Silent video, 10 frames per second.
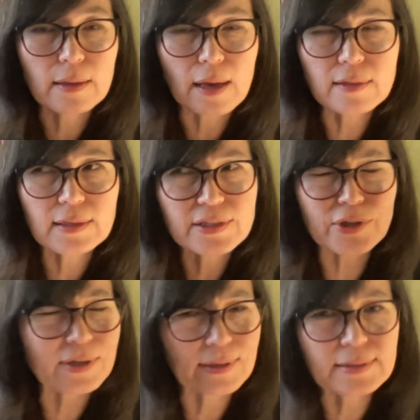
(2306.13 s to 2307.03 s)
I think it
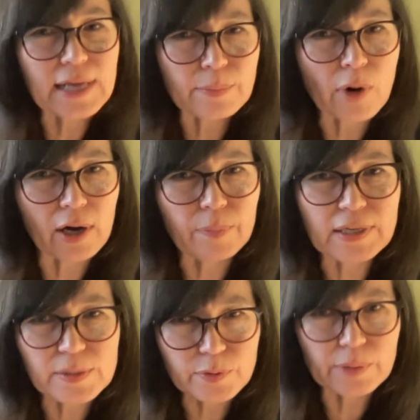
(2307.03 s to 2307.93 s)
started in Denmark, but
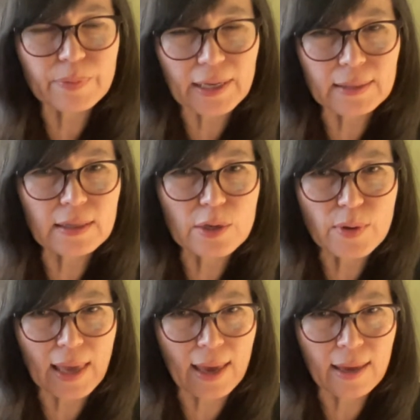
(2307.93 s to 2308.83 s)
it's pretty big in the
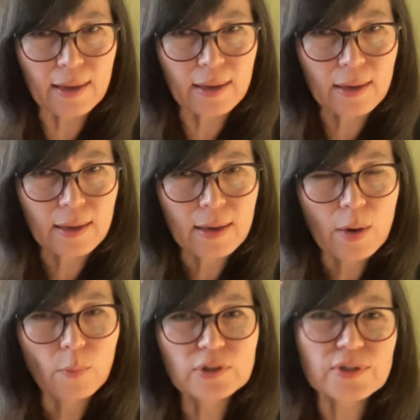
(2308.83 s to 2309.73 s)
UK,
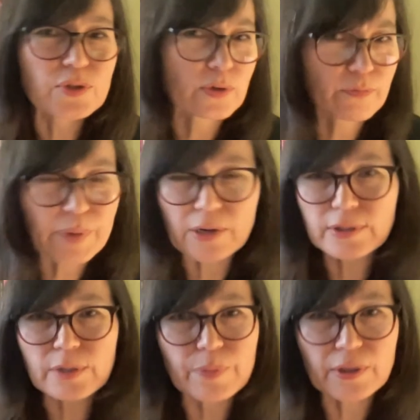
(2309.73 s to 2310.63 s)
which is sort of
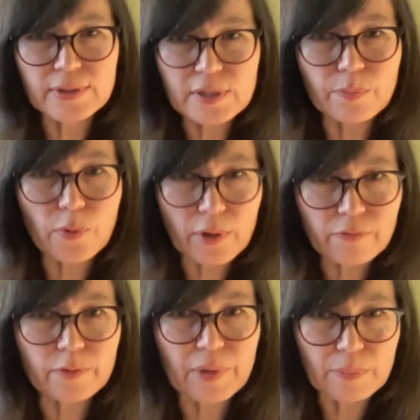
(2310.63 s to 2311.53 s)
peer-to-peer support
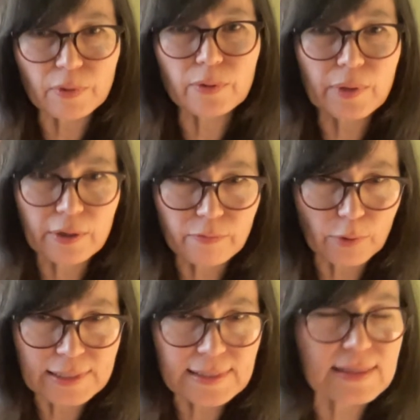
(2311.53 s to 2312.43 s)
for people who hear
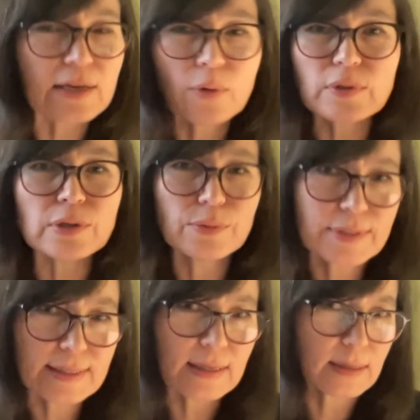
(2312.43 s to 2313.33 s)
voices. They don't
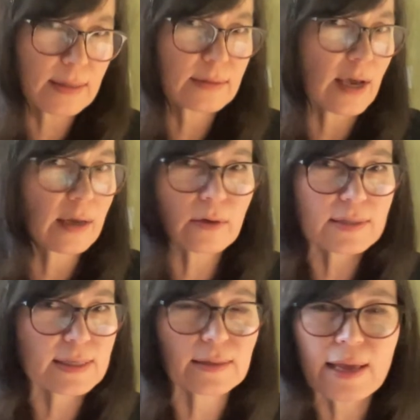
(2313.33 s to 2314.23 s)
use the
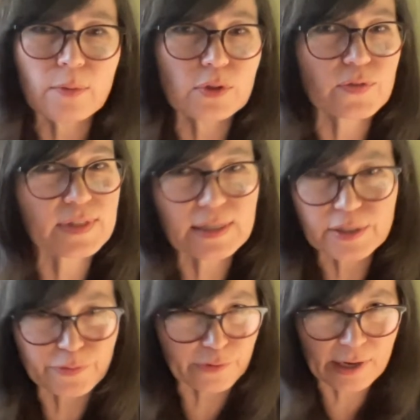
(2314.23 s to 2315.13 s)
diagnostic language of
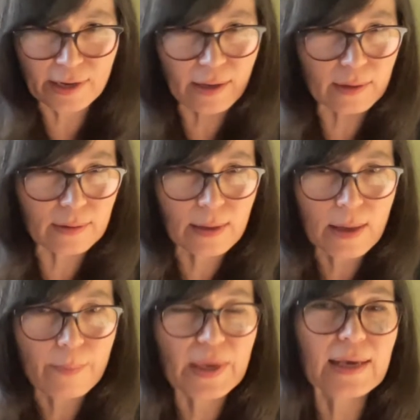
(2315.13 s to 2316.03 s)
schizophrenia
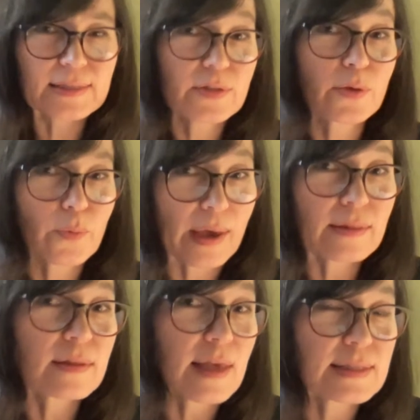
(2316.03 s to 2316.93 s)
because of the way
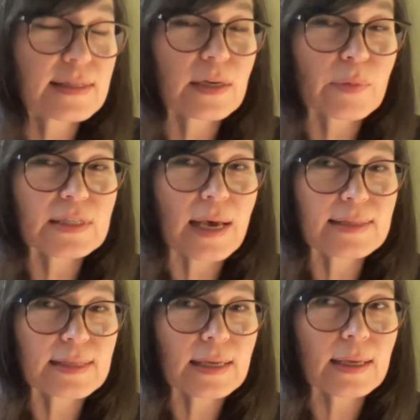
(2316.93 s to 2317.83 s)
that that's
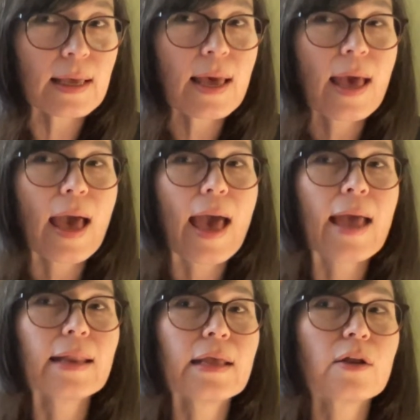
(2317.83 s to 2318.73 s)
stigmatizing,
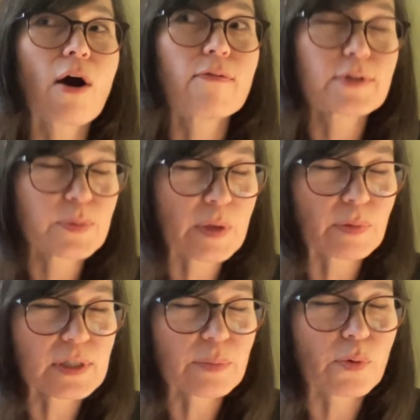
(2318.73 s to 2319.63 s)
and it offers people
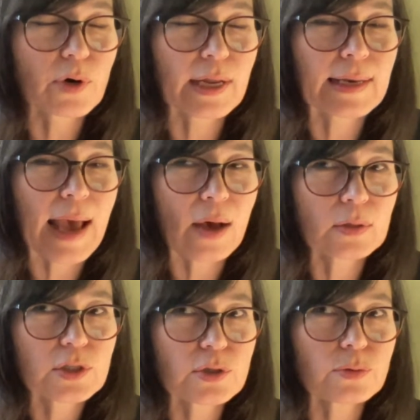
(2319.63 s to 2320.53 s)
support in how
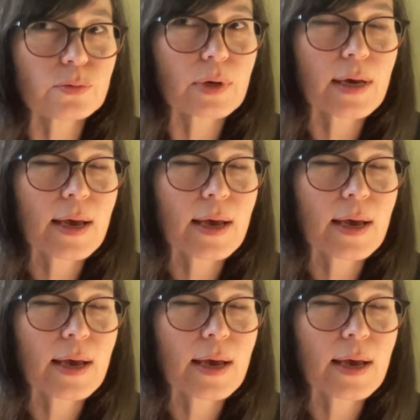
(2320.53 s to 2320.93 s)
to